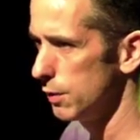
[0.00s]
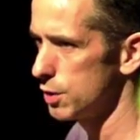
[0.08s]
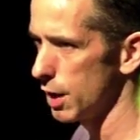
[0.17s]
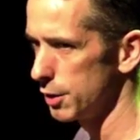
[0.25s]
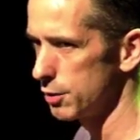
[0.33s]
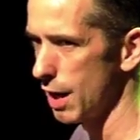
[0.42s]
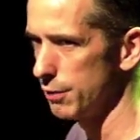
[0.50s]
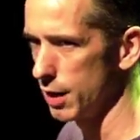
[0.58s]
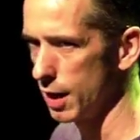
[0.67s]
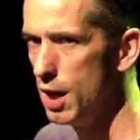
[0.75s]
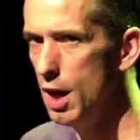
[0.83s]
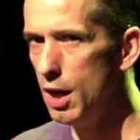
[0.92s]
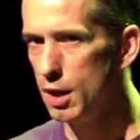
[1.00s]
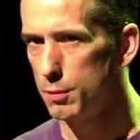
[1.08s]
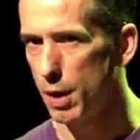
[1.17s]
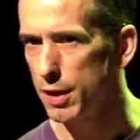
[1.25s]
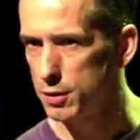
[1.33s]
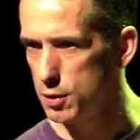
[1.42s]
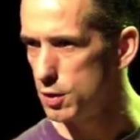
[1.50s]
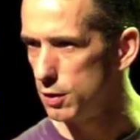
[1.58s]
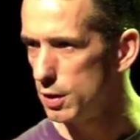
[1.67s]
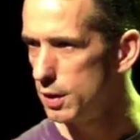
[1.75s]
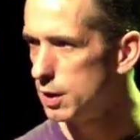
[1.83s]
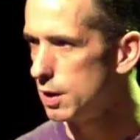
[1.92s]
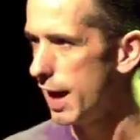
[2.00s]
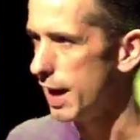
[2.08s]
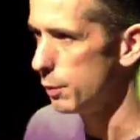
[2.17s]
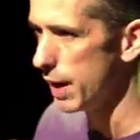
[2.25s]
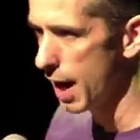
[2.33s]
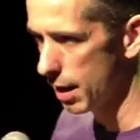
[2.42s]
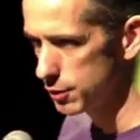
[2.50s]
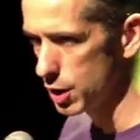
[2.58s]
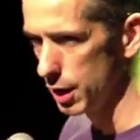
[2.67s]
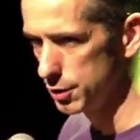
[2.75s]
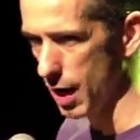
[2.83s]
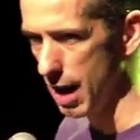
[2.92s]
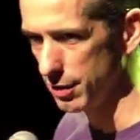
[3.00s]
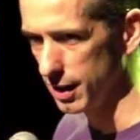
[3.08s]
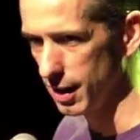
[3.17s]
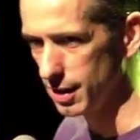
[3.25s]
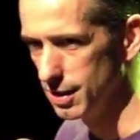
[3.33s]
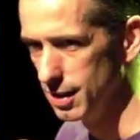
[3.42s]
of child trafficking. Prostitution's illegal and we have child trafficking.